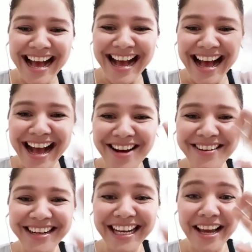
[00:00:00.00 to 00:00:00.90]
how
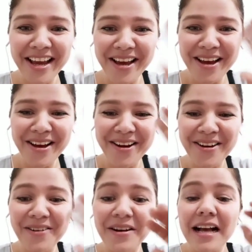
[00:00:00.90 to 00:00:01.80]
are
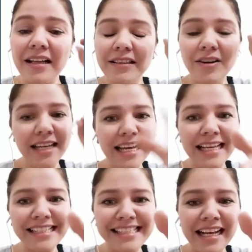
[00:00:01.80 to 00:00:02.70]
you?
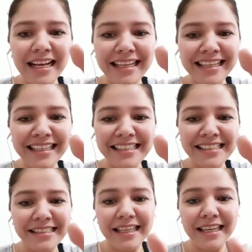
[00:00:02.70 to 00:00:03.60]
Lorenza
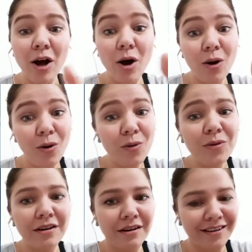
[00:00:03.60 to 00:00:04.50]
is the
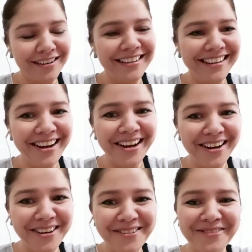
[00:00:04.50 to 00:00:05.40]
owner
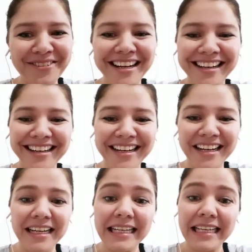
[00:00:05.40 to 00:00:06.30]
of
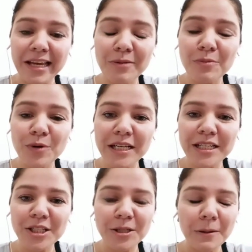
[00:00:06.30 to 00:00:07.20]

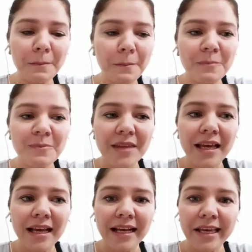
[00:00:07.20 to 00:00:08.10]
Cambridge
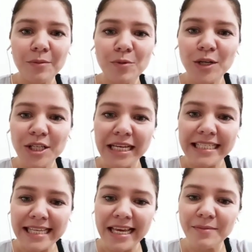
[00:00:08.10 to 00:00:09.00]

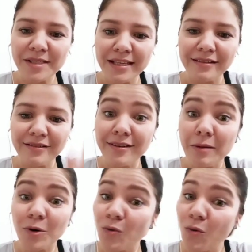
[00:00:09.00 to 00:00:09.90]
Exam Center
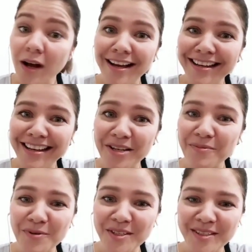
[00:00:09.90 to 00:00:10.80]
#1 in
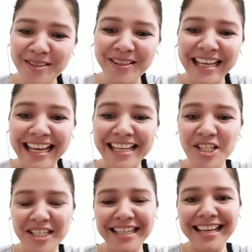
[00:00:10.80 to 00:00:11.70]
Brazil, and
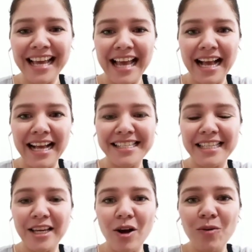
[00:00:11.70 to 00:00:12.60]
she has
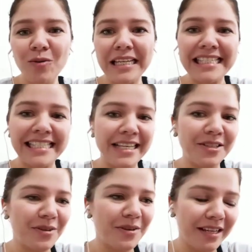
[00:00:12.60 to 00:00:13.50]
the only
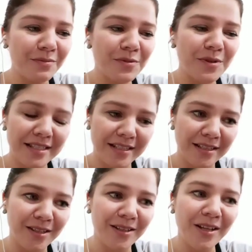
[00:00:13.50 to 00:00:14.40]
center in
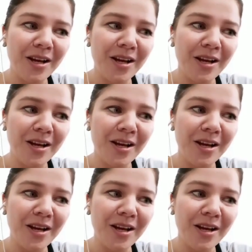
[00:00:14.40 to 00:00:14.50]
Brazil